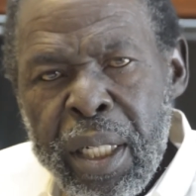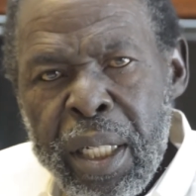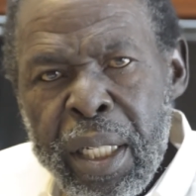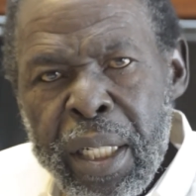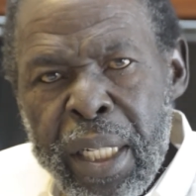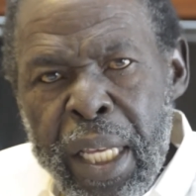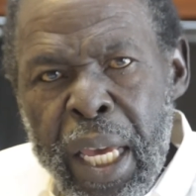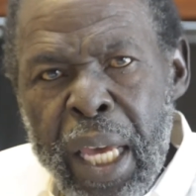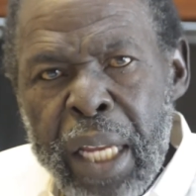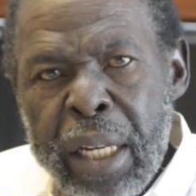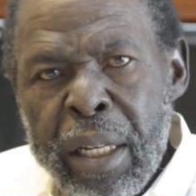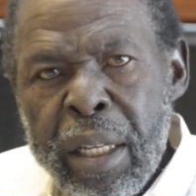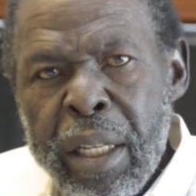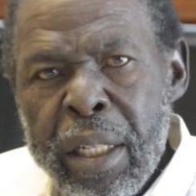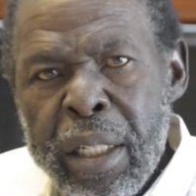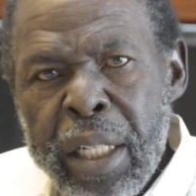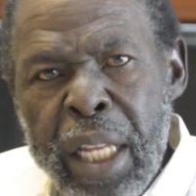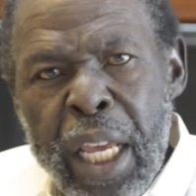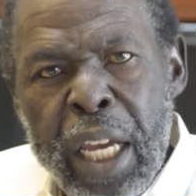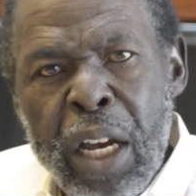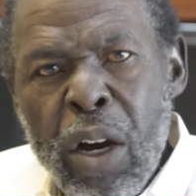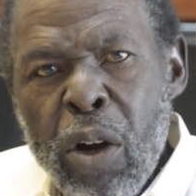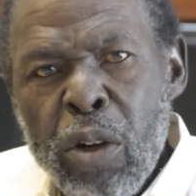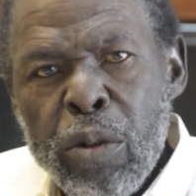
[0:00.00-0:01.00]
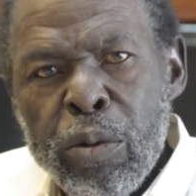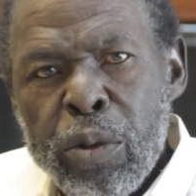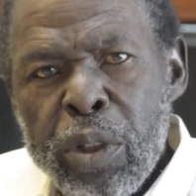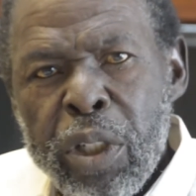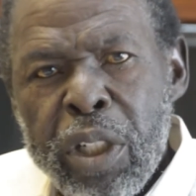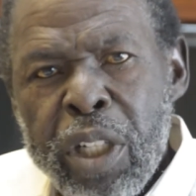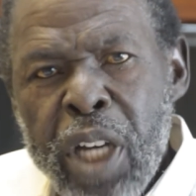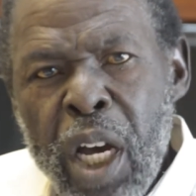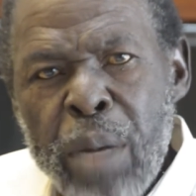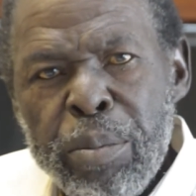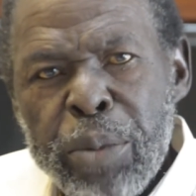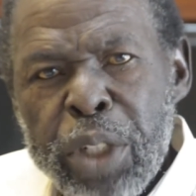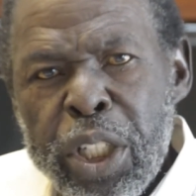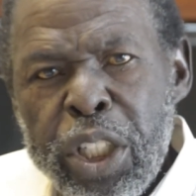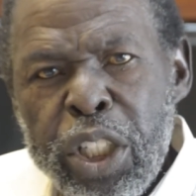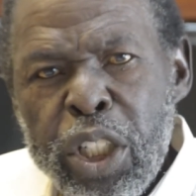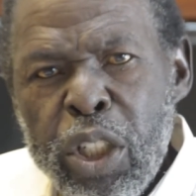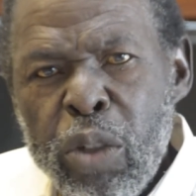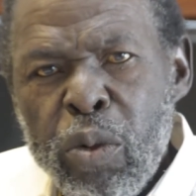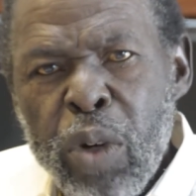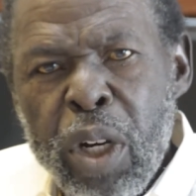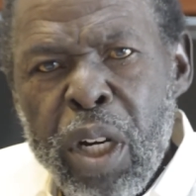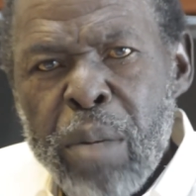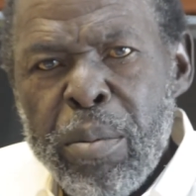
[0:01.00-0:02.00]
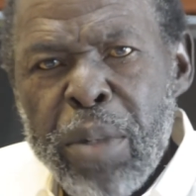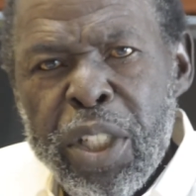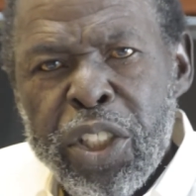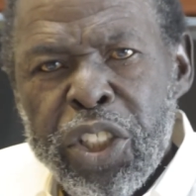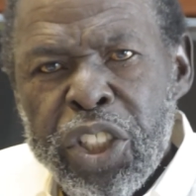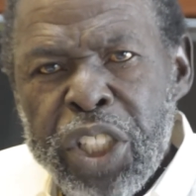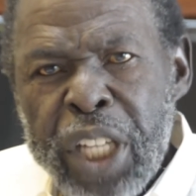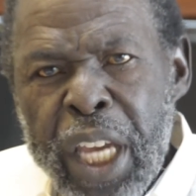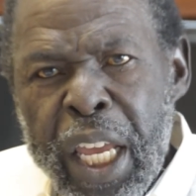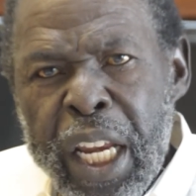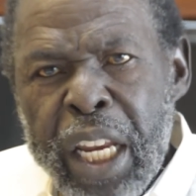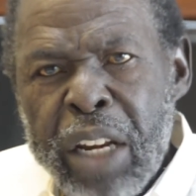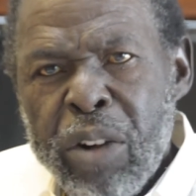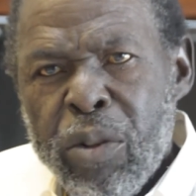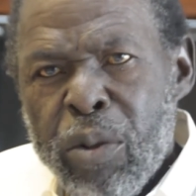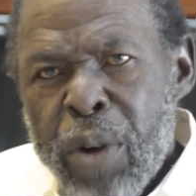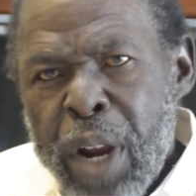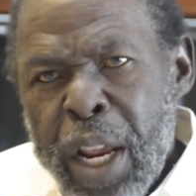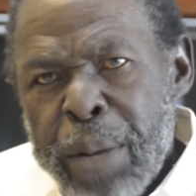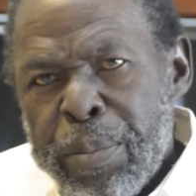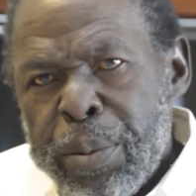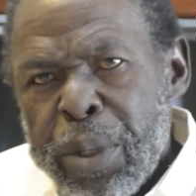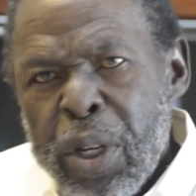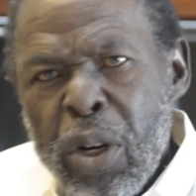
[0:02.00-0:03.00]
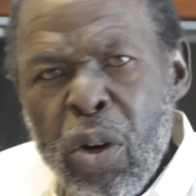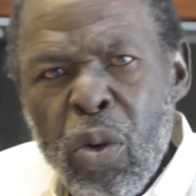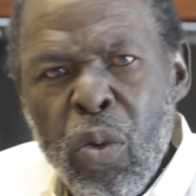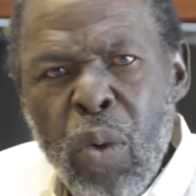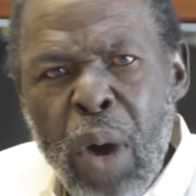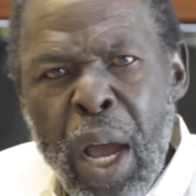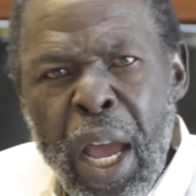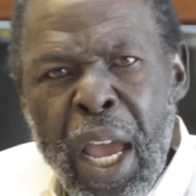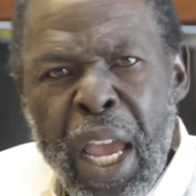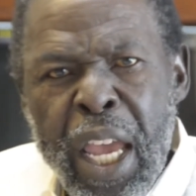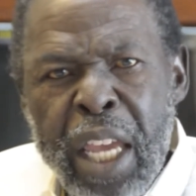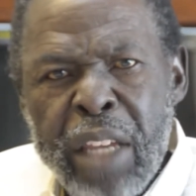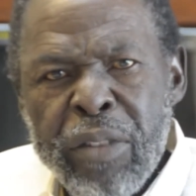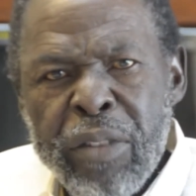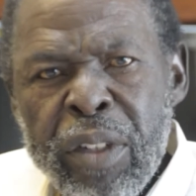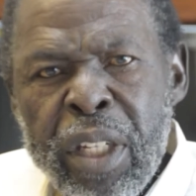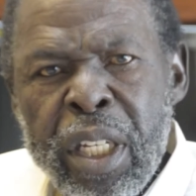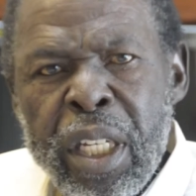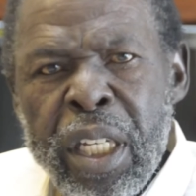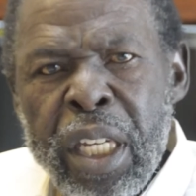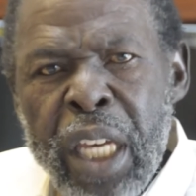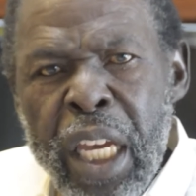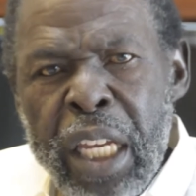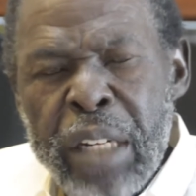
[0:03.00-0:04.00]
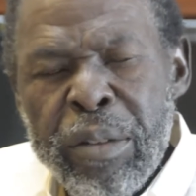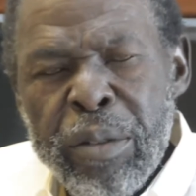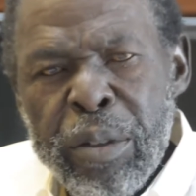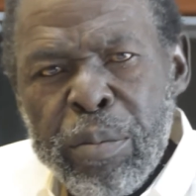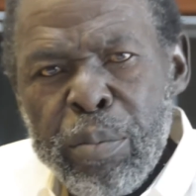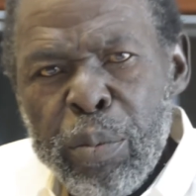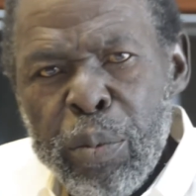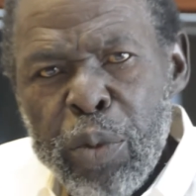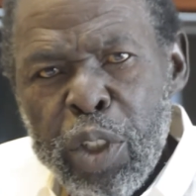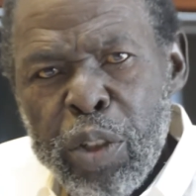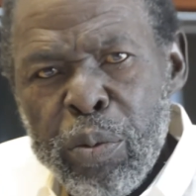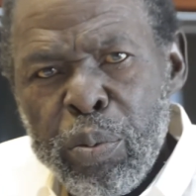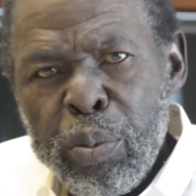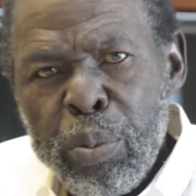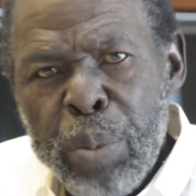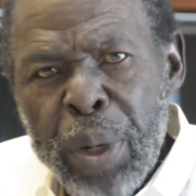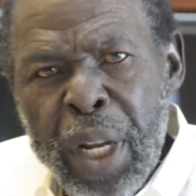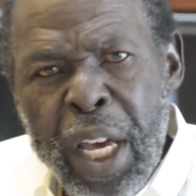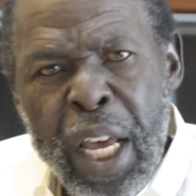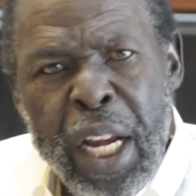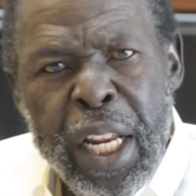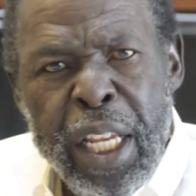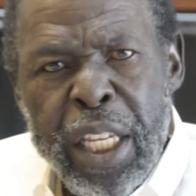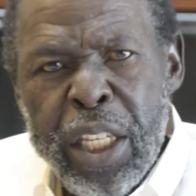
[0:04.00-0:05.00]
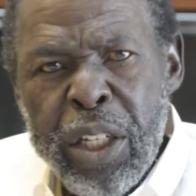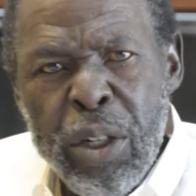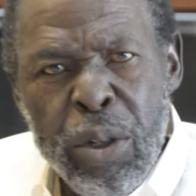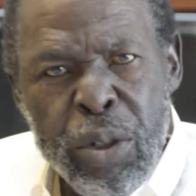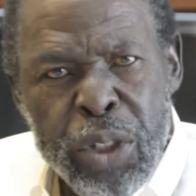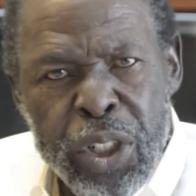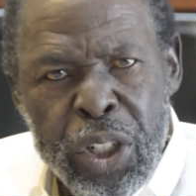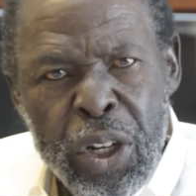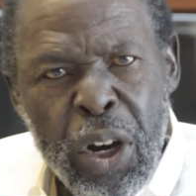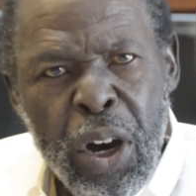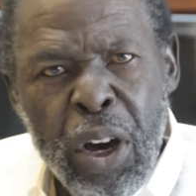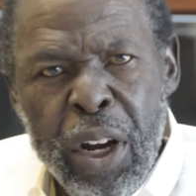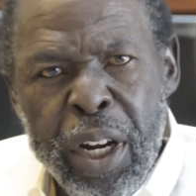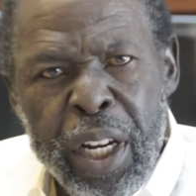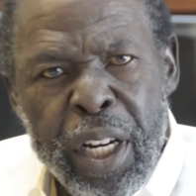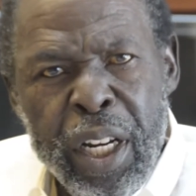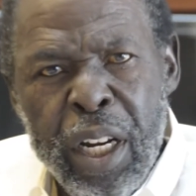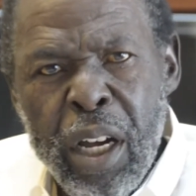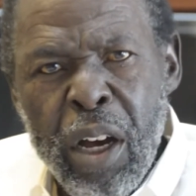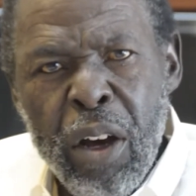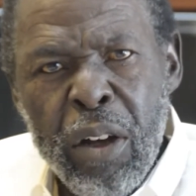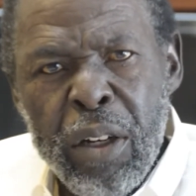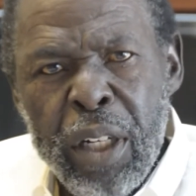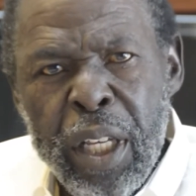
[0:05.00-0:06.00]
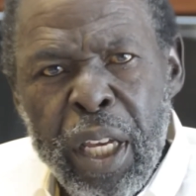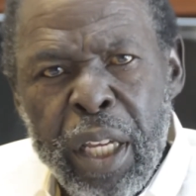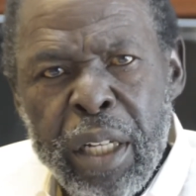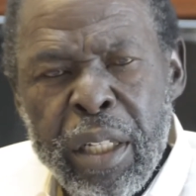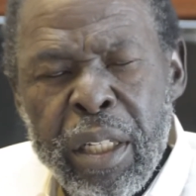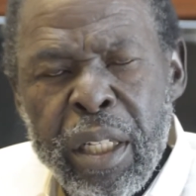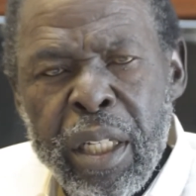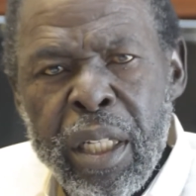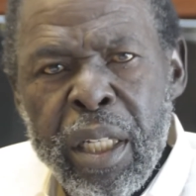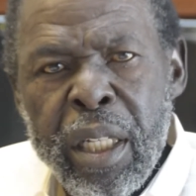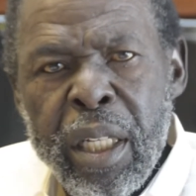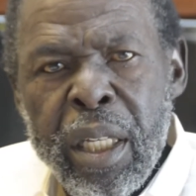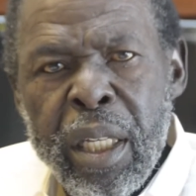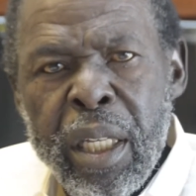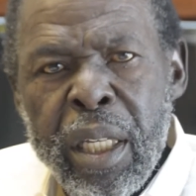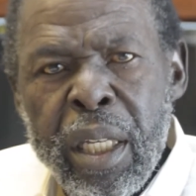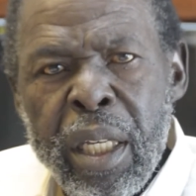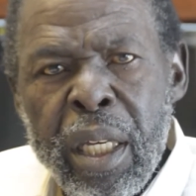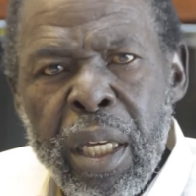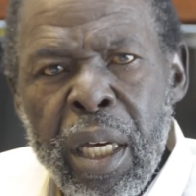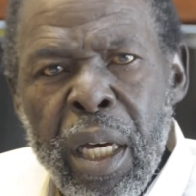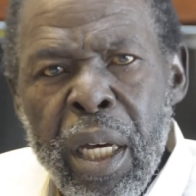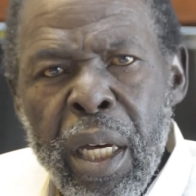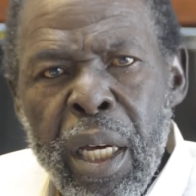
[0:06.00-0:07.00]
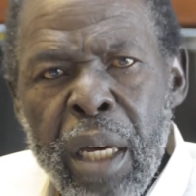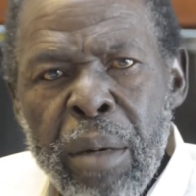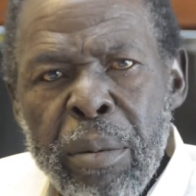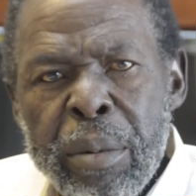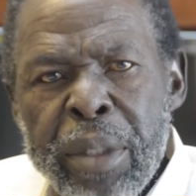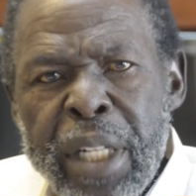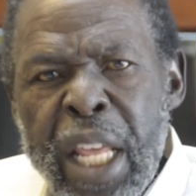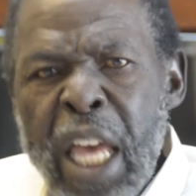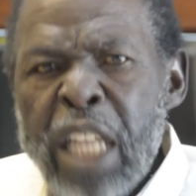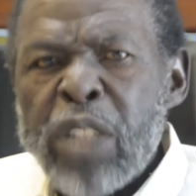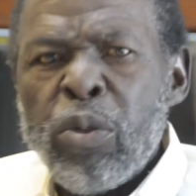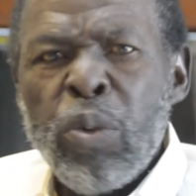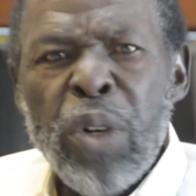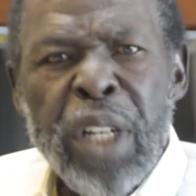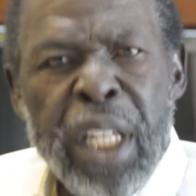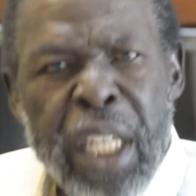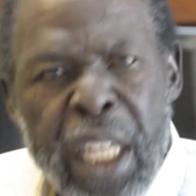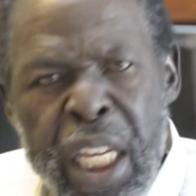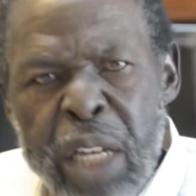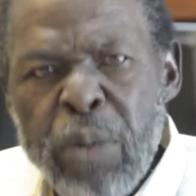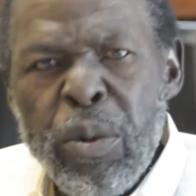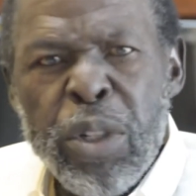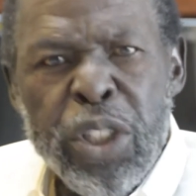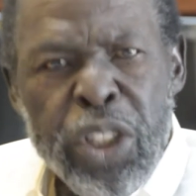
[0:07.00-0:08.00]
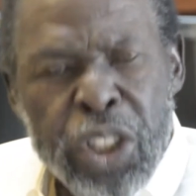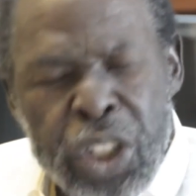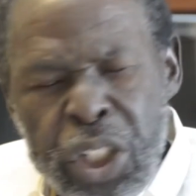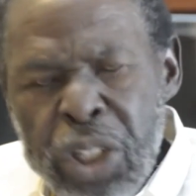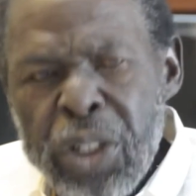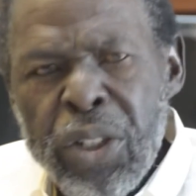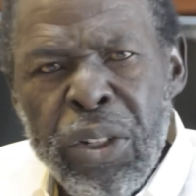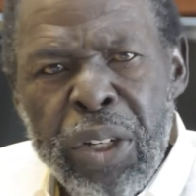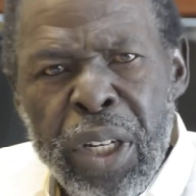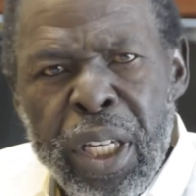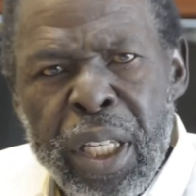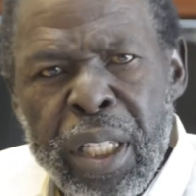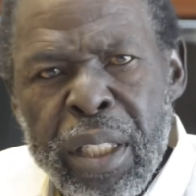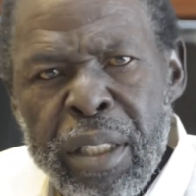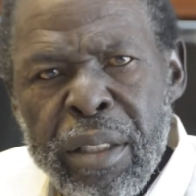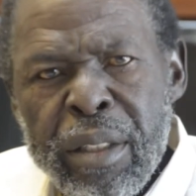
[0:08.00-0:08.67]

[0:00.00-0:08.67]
that they're going to come to you with a machete and rape your wife and bloody your daughter and all that. That's what he was doing.